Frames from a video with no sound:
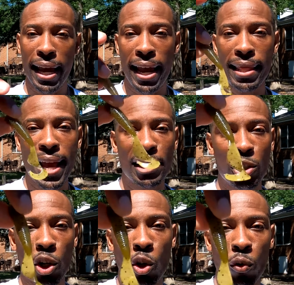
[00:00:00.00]
and that's
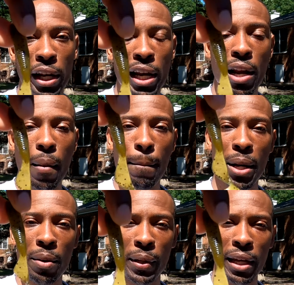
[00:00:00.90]
the Green
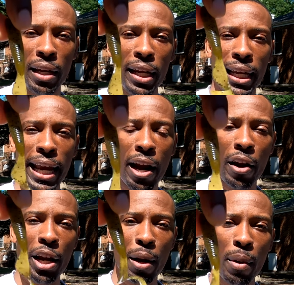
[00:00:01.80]
Pumpkin
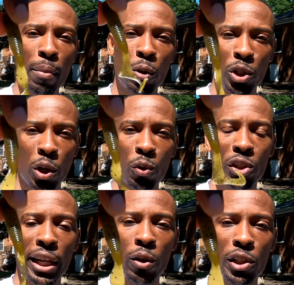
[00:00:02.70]
Gary Yamamoto
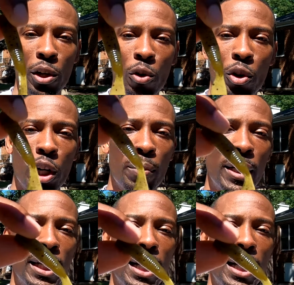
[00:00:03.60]
Single Tail Grub.